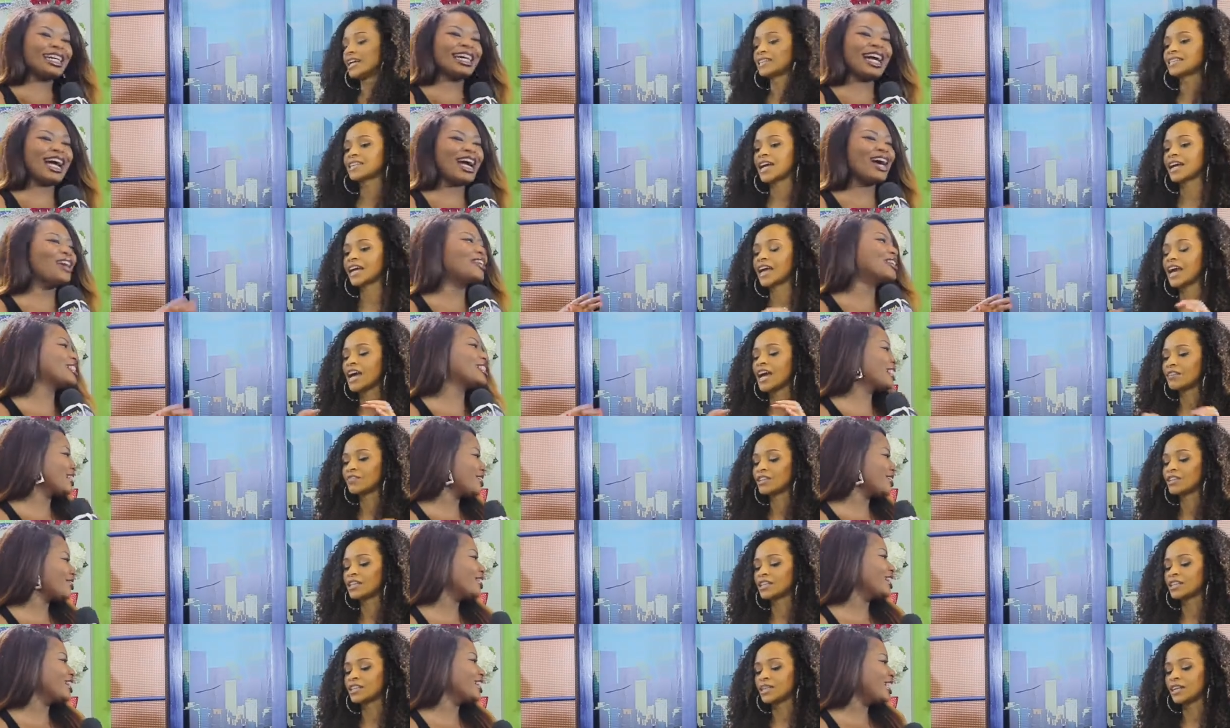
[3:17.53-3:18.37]
Speaker 1: It's like
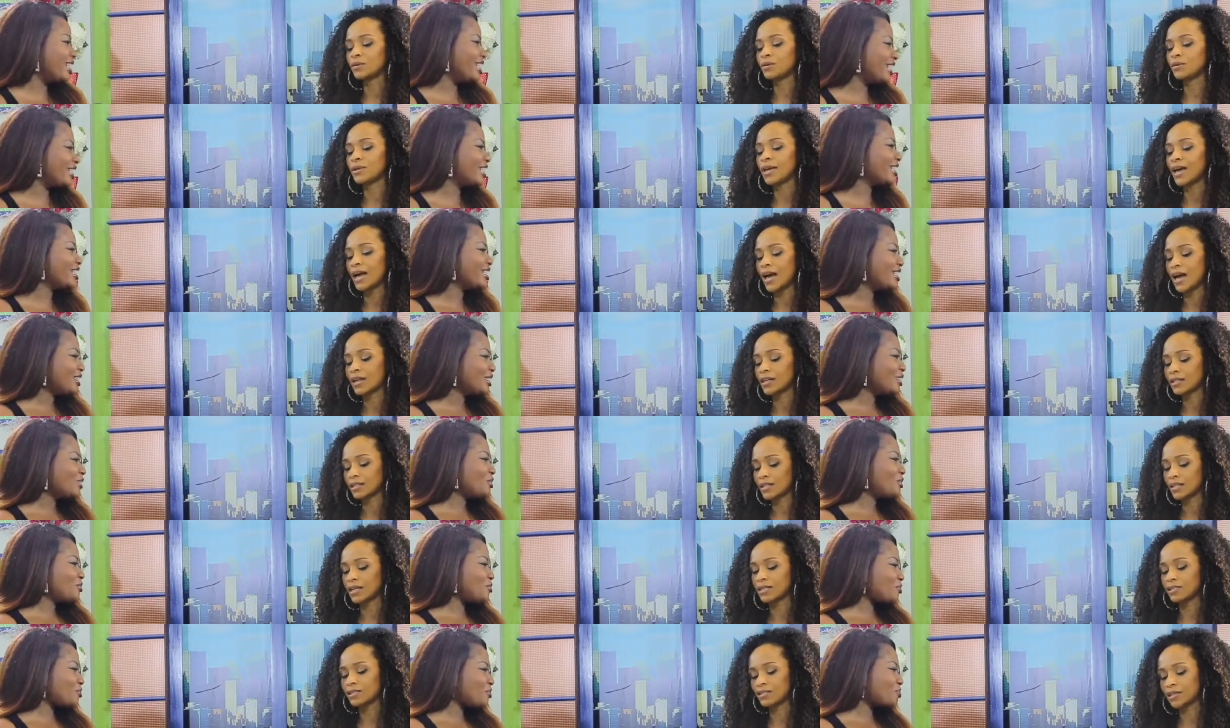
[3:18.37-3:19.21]
everything we had at
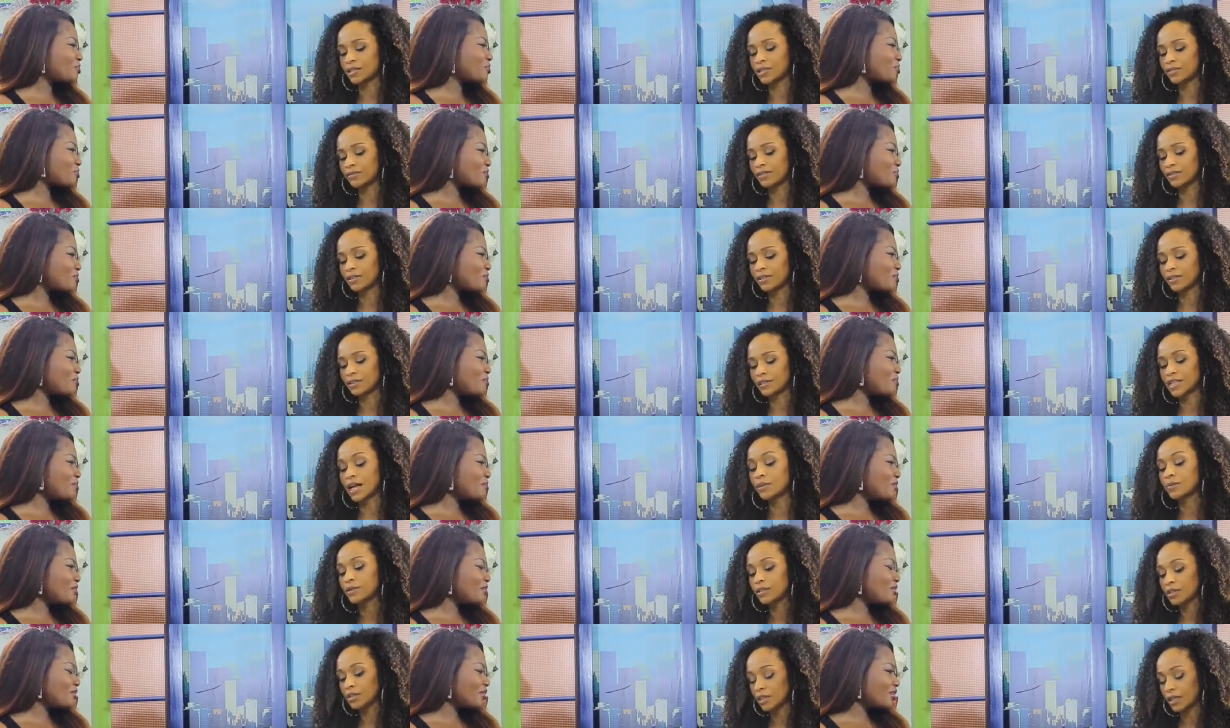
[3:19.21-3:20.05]
Thanksgiving, because
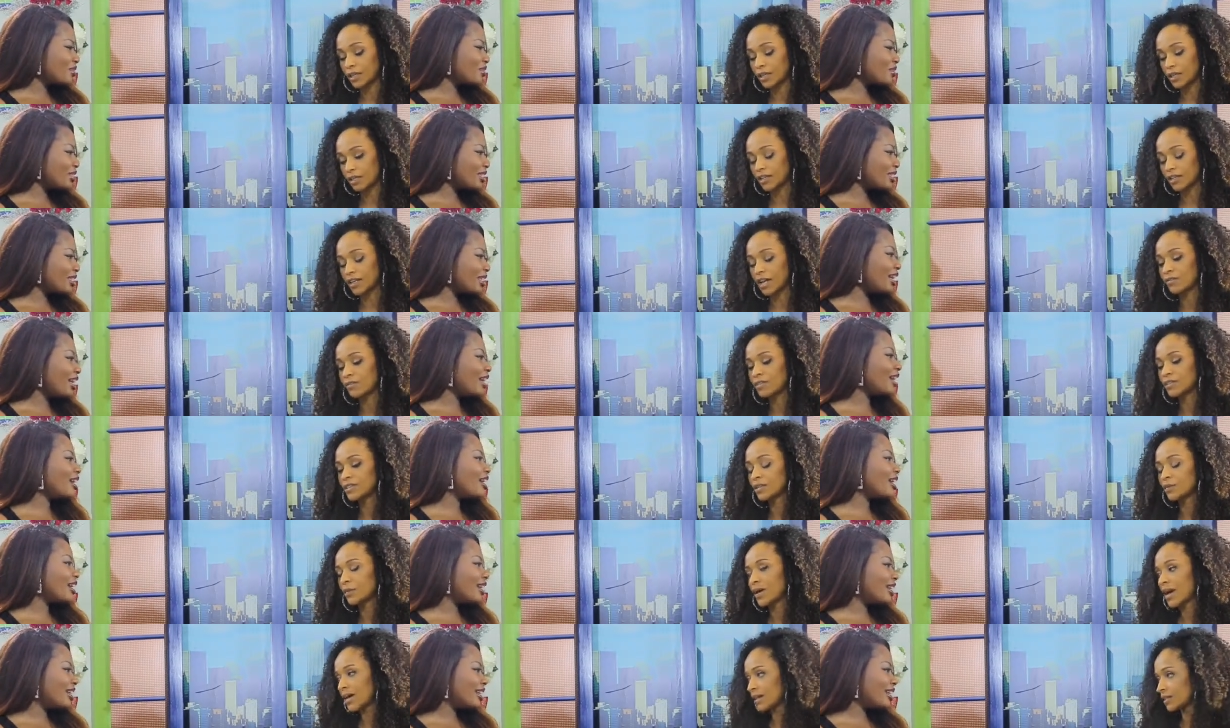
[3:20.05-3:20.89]
I'm cooking,
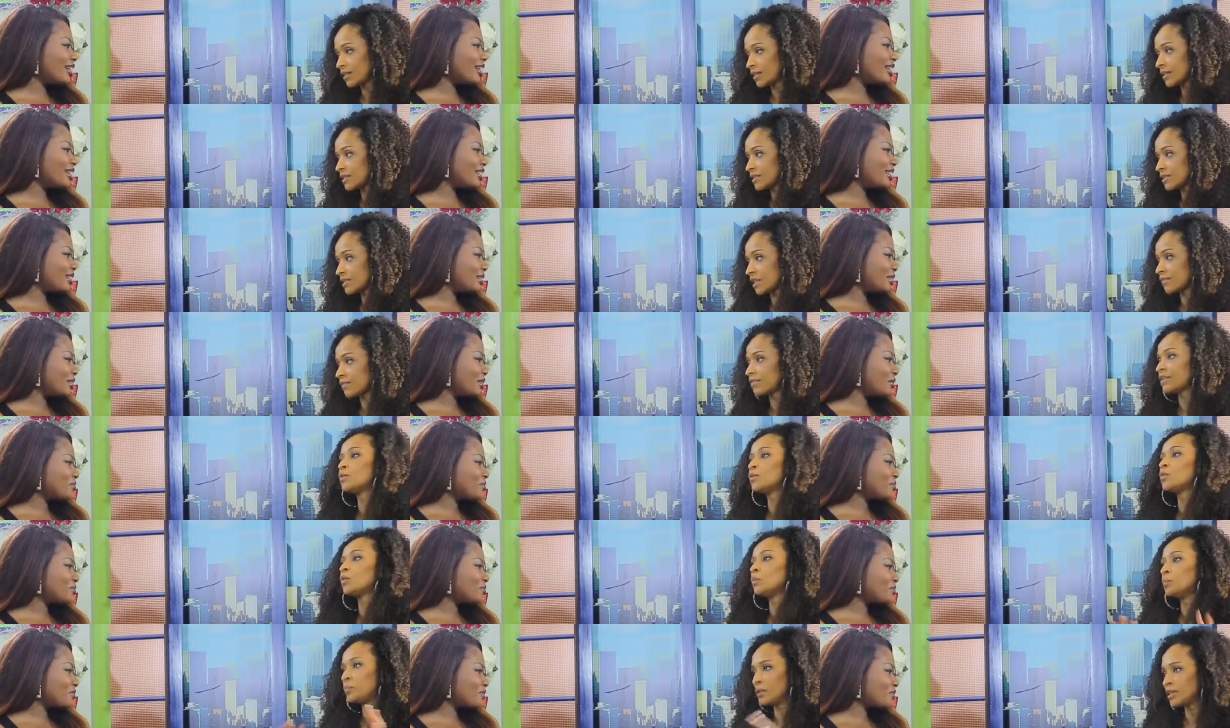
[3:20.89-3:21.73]
everything we had at Thanksgiving
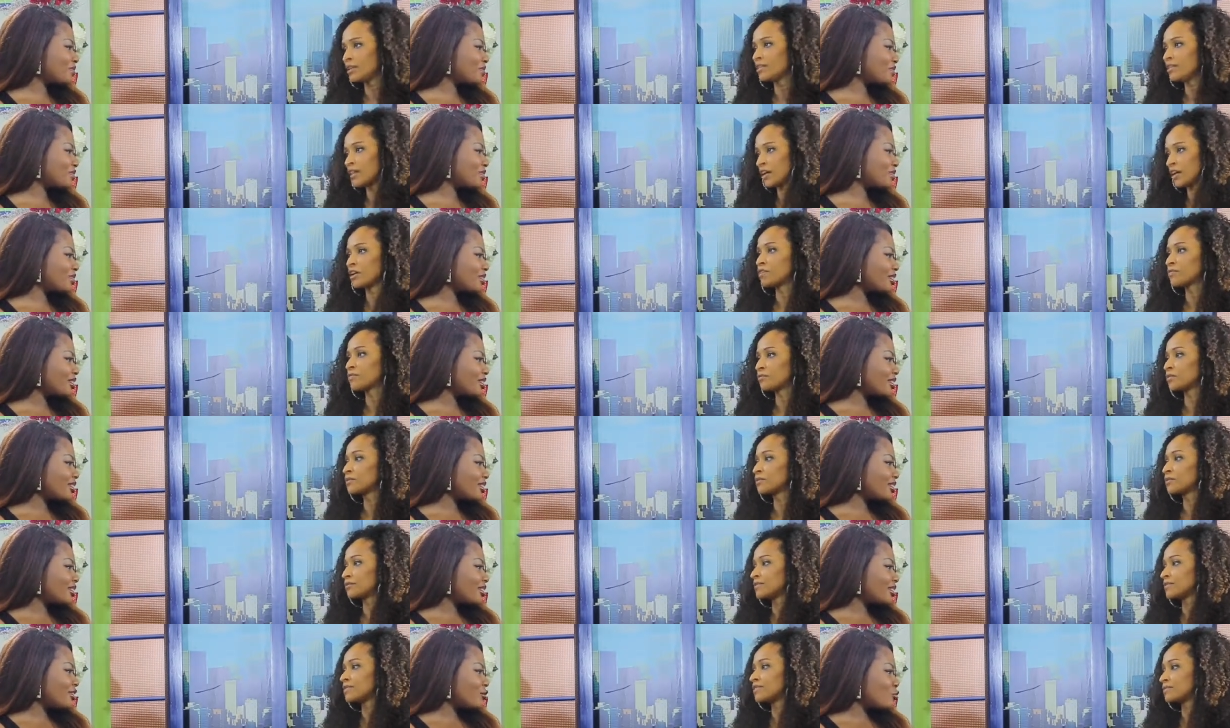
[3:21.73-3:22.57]
will be there for
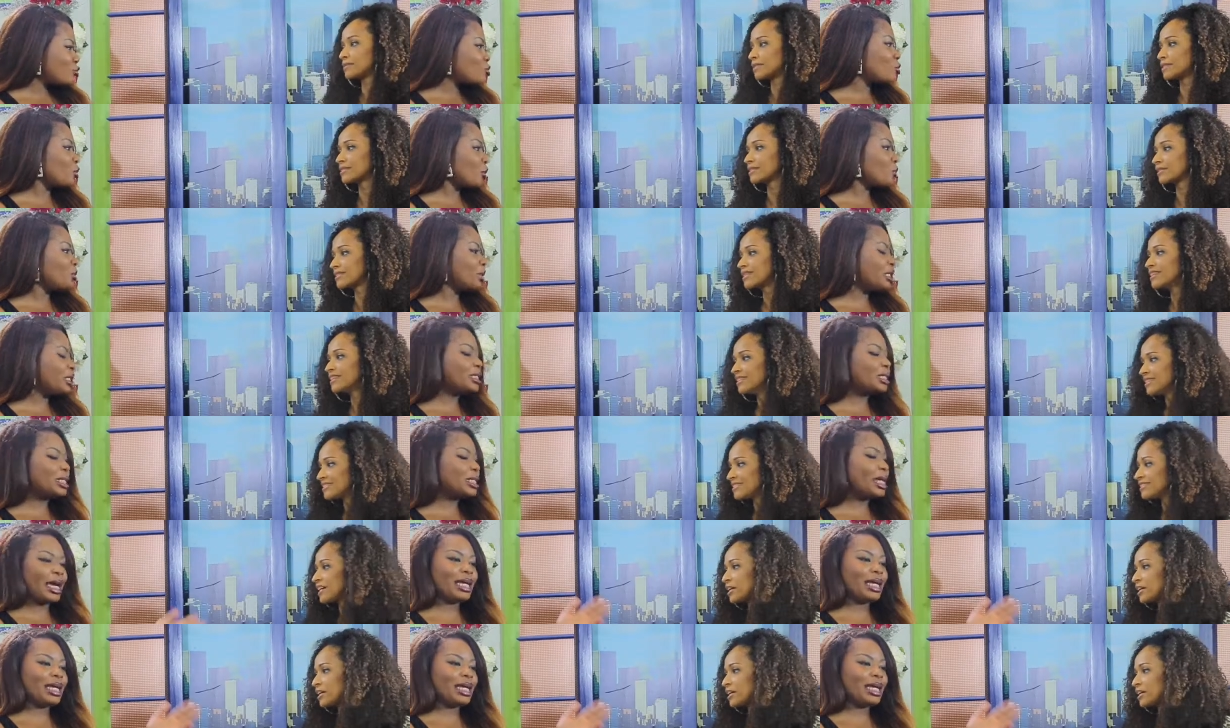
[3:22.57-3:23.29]
Christmas. Will be, yeah.